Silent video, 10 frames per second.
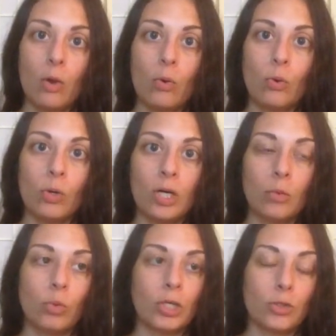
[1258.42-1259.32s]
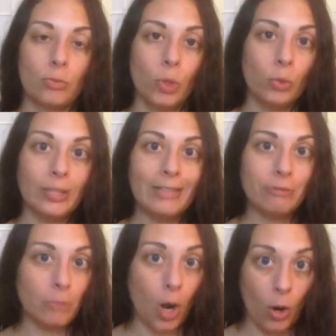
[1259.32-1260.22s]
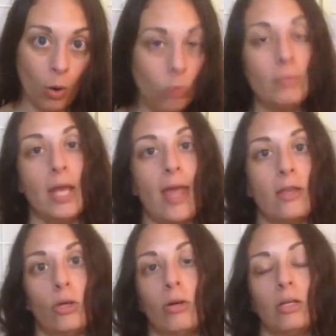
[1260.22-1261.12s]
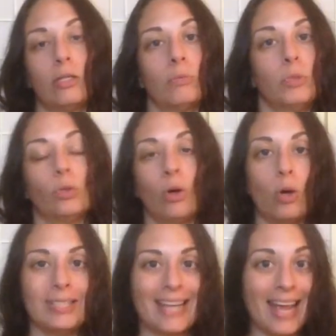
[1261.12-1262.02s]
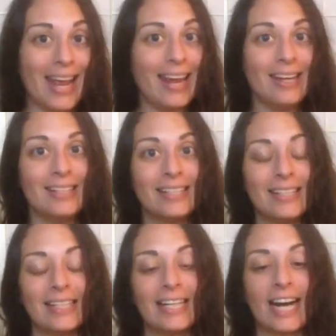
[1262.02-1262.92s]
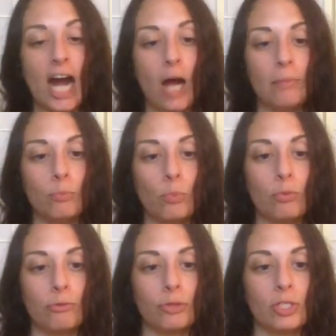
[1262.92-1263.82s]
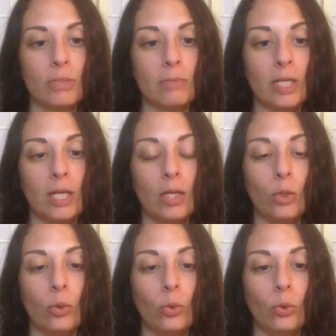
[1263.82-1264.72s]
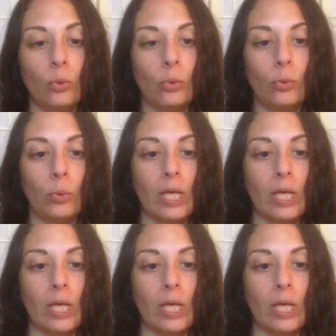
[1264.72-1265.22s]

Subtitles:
or works remotely from home and you're on the computer all day, for somebody who